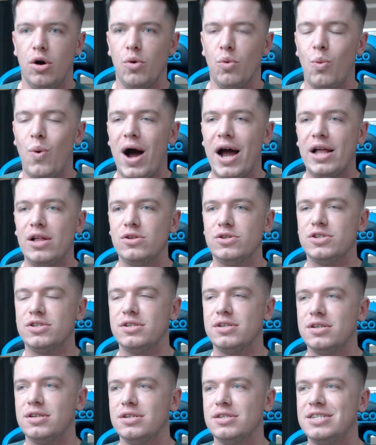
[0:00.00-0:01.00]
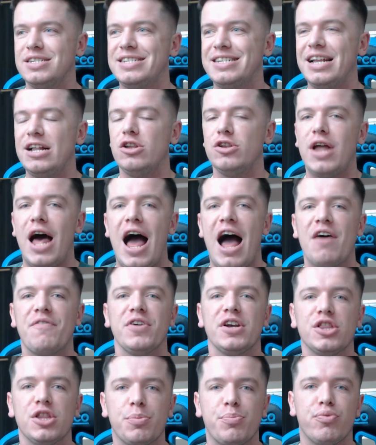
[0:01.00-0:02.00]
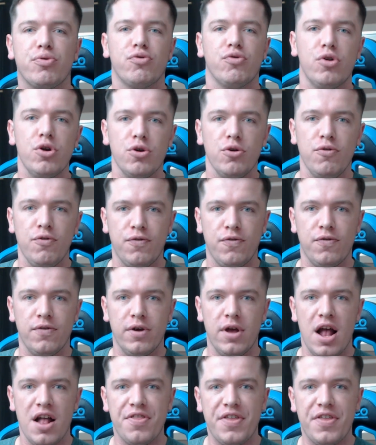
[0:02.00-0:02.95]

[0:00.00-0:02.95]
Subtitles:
whilst still not having the proof